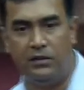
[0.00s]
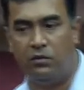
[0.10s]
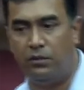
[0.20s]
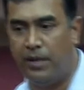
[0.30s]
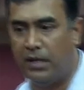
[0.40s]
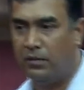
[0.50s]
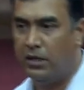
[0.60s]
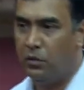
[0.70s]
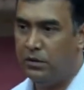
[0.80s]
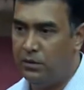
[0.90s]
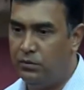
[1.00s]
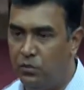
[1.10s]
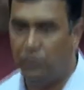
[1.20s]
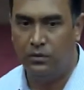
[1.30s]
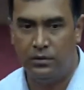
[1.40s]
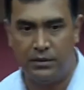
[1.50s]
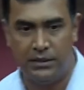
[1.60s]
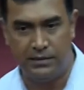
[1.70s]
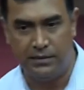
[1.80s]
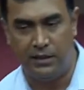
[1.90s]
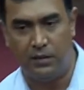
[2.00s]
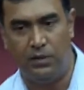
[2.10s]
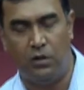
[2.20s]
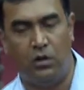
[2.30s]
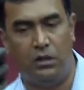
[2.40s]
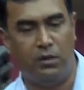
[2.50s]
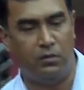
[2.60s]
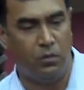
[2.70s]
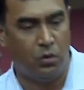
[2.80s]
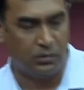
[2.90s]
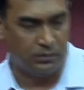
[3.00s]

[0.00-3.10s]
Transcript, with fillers: of a PacBio is up to 60 kb or even more.